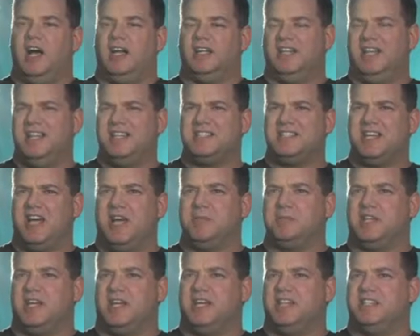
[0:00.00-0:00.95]
A lot of
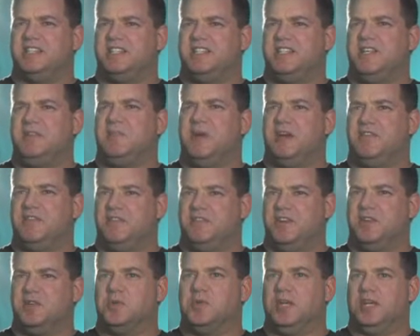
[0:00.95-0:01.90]
times I can see my
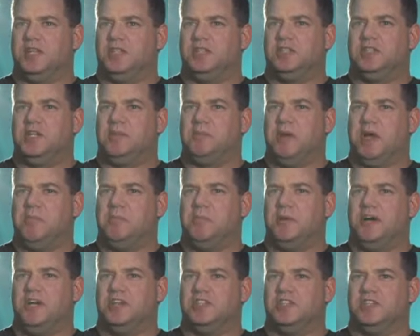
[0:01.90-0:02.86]
fear when I look at my
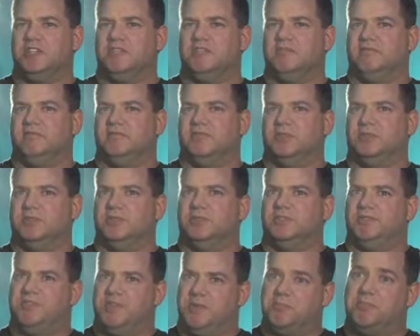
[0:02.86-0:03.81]
budget,
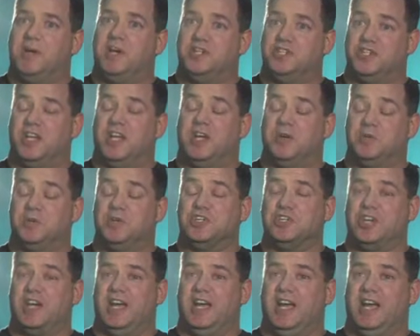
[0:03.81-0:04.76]
or the budget I
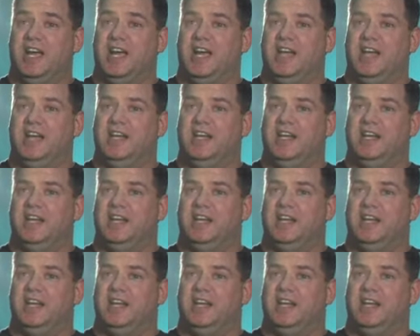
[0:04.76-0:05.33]
wish I had.